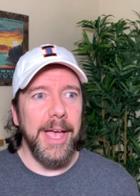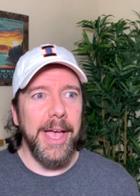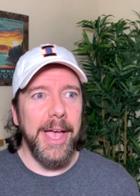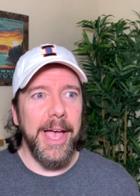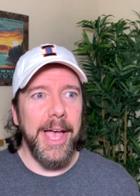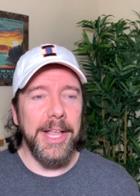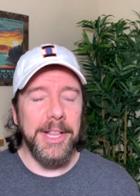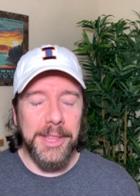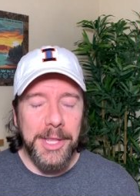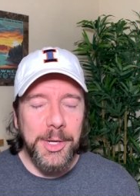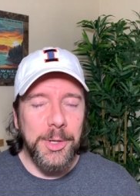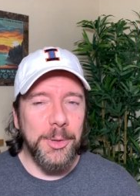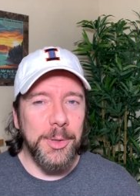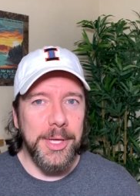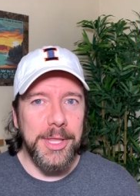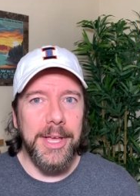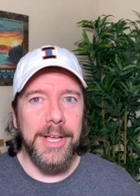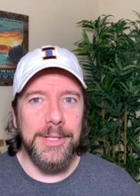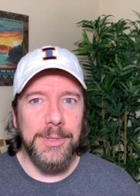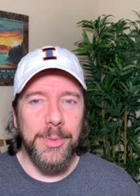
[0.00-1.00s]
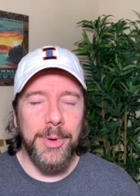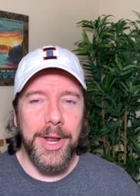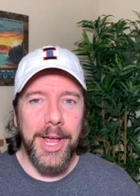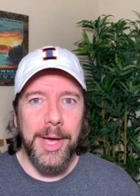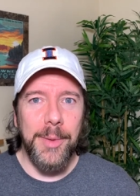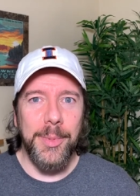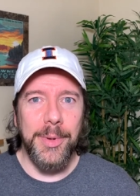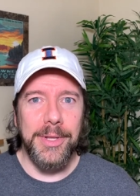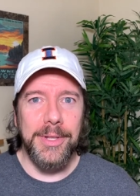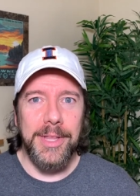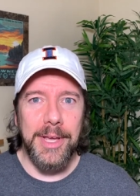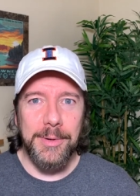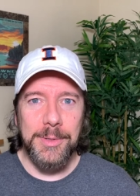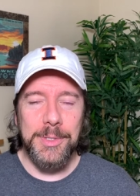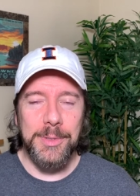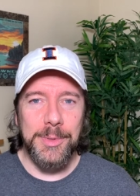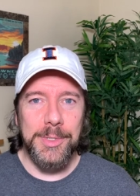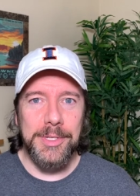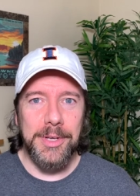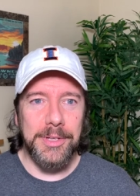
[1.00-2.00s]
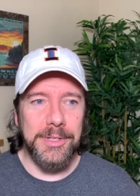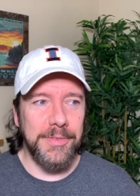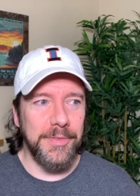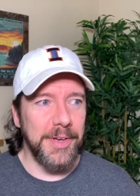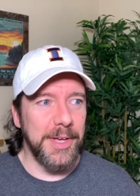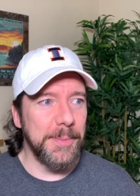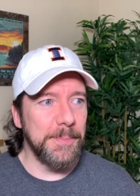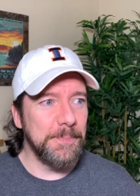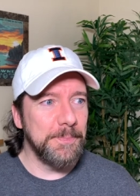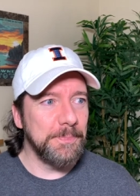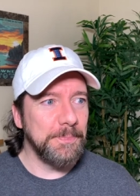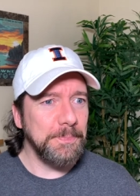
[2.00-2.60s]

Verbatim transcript: and literally that's what happened. That was the result of it.